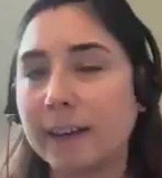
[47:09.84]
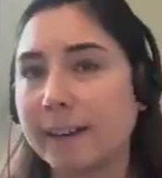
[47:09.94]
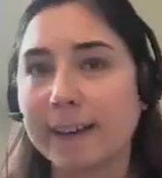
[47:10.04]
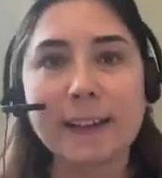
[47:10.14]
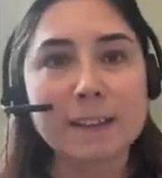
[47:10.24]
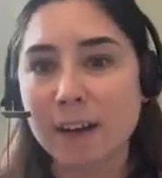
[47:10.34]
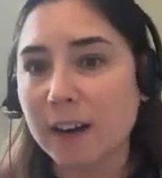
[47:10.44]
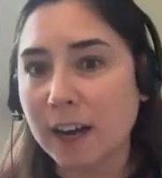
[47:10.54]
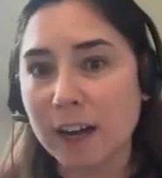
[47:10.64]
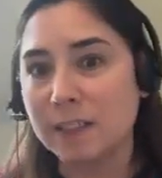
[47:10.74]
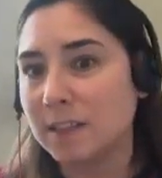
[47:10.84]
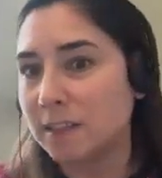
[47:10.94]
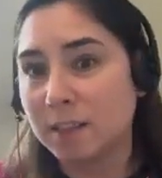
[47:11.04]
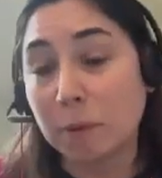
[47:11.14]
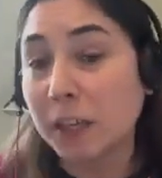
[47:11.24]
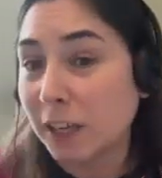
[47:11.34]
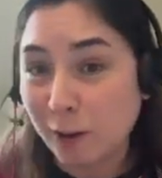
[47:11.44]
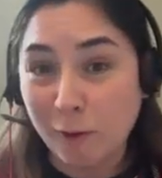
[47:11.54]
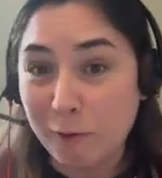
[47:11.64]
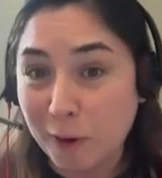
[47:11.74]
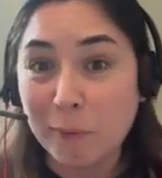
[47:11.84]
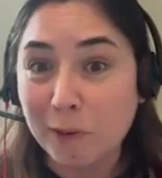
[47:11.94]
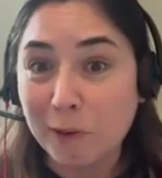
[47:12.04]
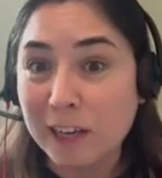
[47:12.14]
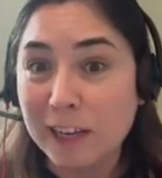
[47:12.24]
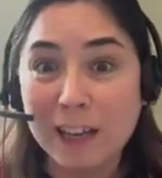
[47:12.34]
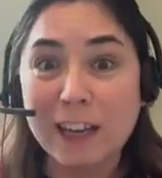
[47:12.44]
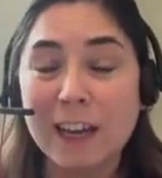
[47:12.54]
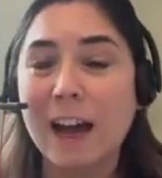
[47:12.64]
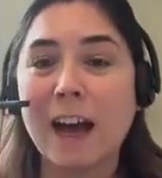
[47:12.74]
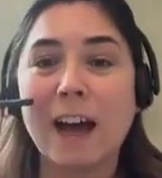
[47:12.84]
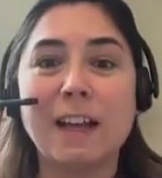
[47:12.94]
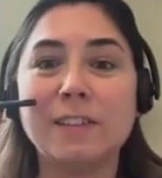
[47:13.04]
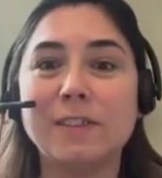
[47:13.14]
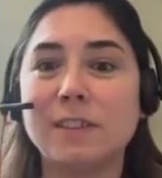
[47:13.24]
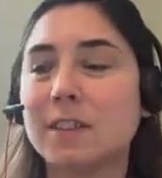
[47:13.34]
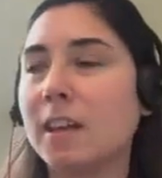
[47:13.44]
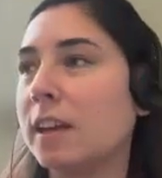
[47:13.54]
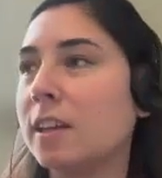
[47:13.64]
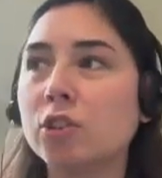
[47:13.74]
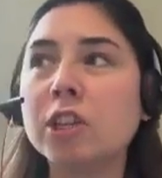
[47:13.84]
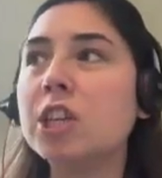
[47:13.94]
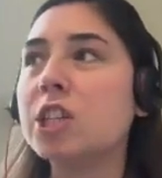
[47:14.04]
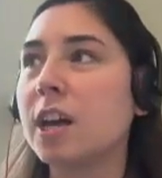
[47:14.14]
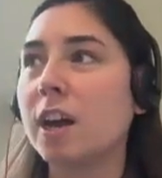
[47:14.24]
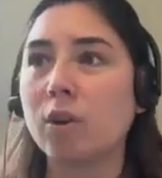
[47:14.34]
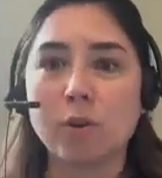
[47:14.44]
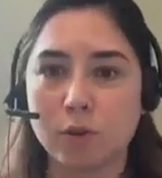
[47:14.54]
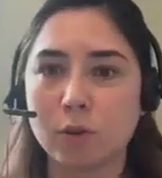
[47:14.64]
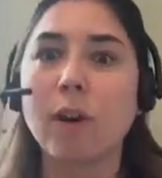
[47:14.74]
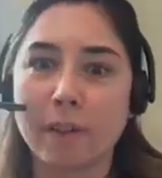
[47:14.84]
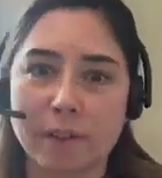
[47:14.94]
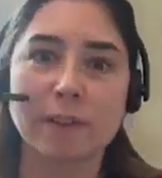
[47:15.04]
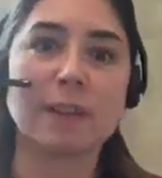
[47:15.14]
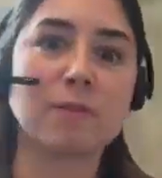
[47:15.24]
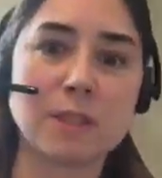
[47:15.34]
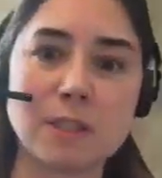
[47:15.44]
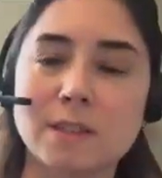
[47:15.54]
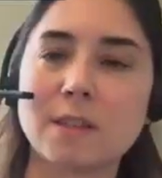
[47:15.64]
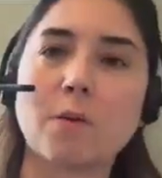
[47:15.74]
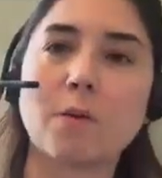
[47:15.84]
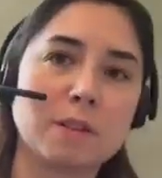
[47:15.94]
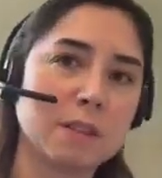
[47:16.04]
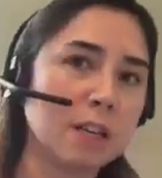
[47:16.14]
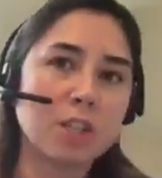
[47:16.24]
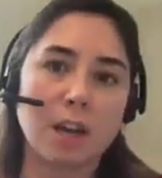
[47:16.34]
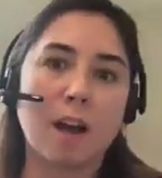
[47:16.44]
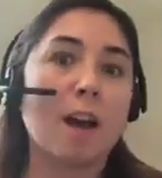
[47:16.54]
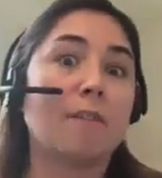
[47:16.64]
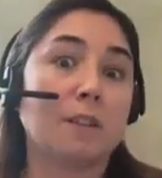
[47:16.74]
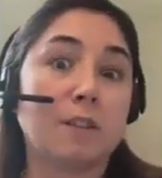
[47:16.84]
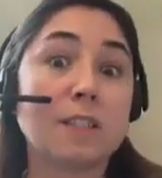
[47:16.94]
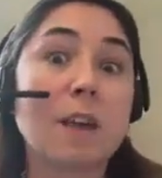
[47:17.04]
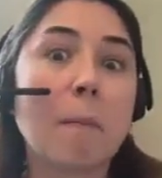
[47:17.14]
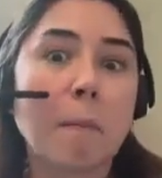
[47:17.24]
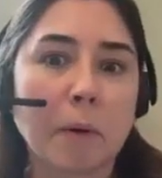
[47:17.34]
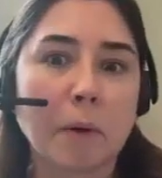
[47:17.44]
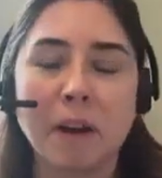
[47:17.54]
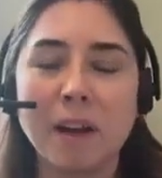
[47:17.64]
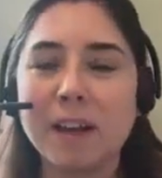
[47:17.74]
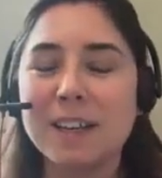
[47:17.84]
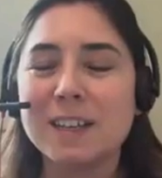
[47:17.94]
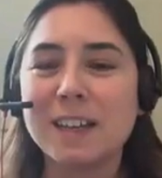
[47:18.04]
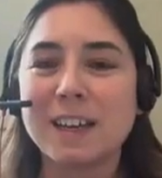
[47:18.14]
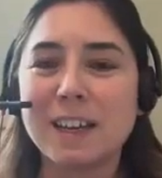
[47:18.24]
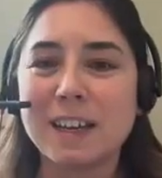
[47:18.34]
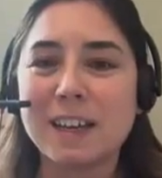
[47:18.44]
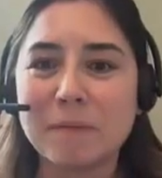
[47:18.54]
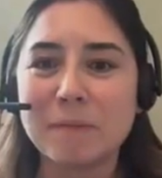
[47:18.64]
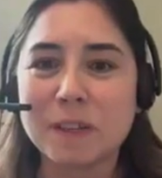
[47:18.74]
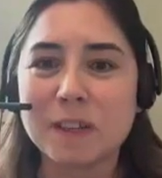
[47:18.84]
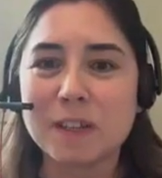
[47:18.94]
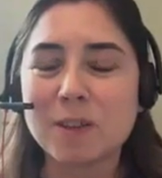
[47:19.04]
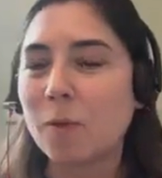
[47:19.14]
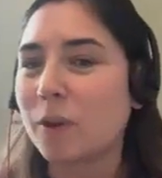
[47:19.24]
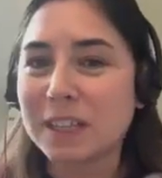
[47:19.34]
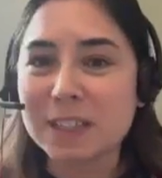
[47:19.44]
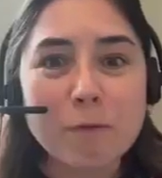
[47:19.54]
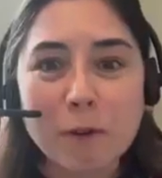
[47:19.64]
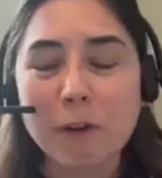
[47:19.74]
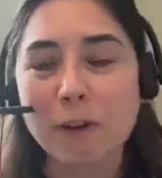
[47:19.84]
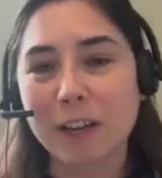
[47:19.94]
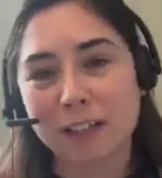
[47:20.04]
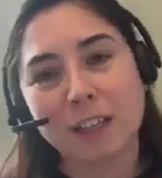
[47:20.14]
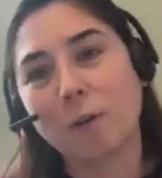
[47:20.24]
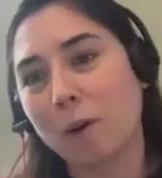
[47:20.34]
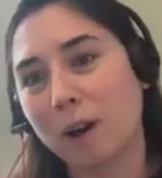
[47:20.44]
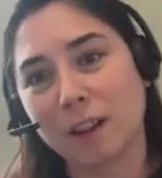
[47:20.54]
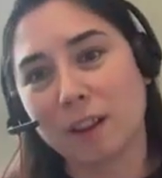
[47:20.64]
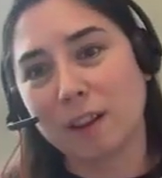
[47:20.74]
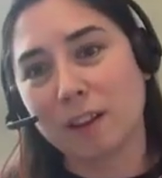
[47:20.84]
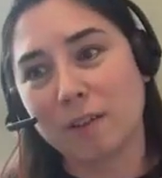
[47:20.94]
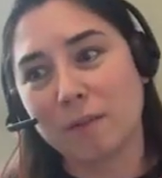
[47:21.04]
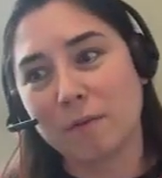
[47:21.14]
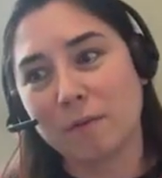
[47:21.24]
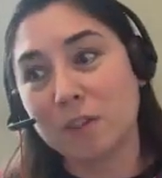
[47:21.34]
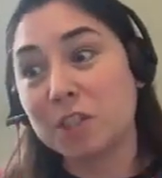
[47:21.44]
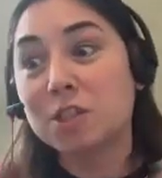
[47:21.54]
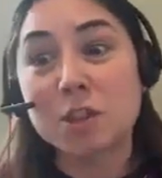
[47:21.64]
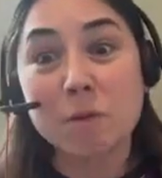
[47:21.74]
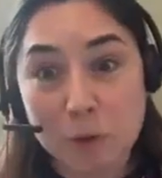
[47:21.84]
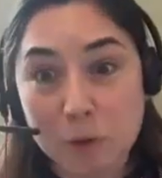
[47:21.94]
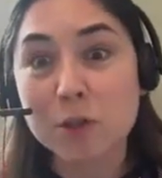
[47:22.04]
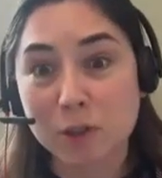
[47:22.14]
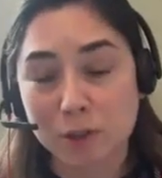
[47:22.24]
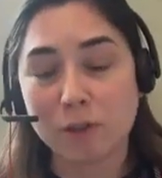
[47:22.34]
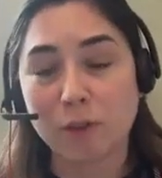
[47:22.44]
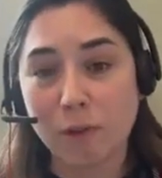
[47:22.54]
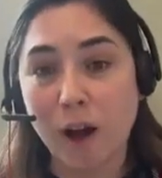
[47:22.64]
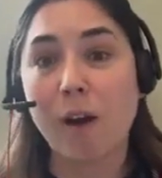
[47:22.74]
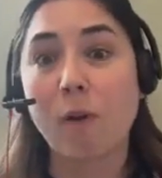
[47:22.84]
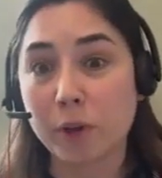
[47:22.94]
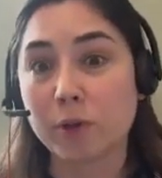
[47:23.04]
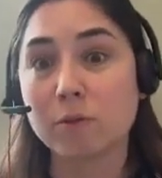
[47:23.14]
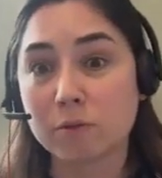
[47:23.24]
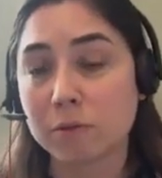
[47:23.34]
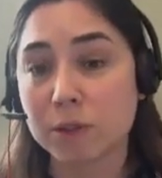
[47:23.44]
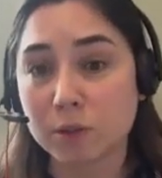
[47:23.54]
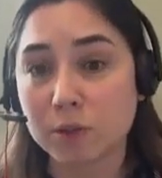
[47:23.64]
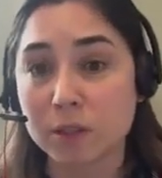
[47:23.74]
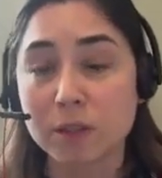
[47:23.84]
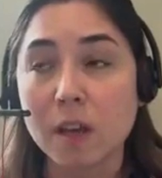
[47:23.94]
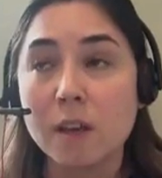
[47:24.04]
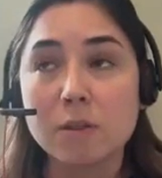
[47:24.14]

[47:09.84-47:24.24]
Qatar has it in the beginning of February, and Indonesia or other countries in Southeast Asia have it in December. Um, so it's a very unequal distribution of how we use the resources.